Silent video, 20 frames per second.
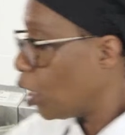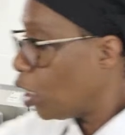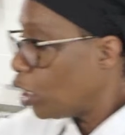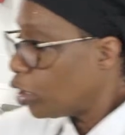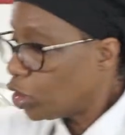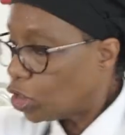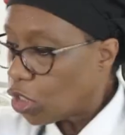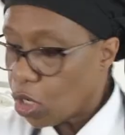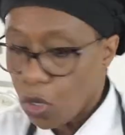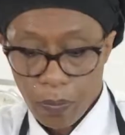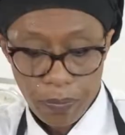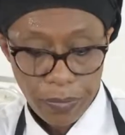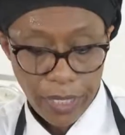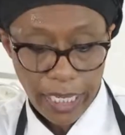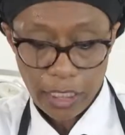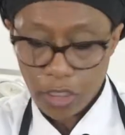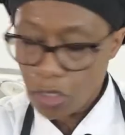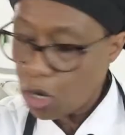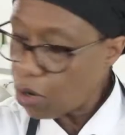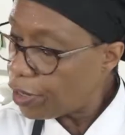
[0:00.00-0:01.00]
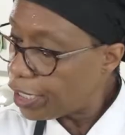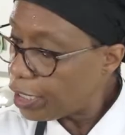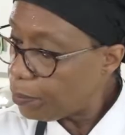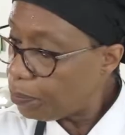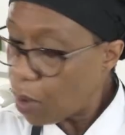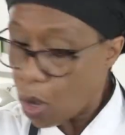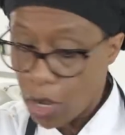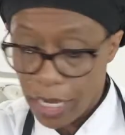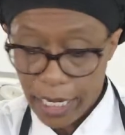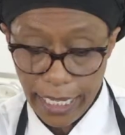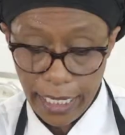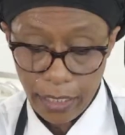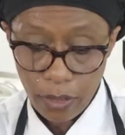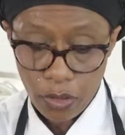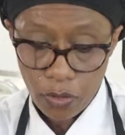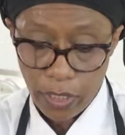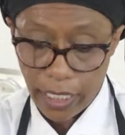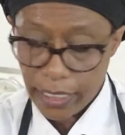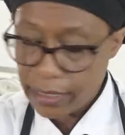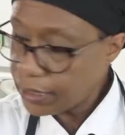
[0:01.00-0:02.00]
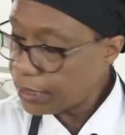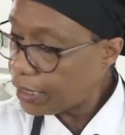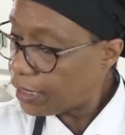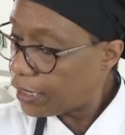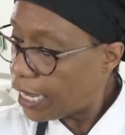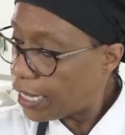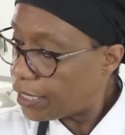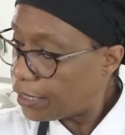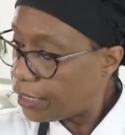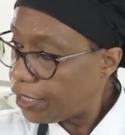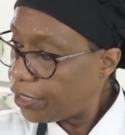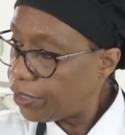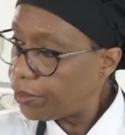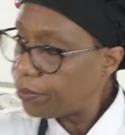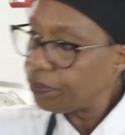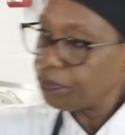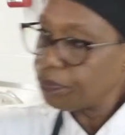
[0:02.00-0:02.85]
So it's already boiling. You can see that there.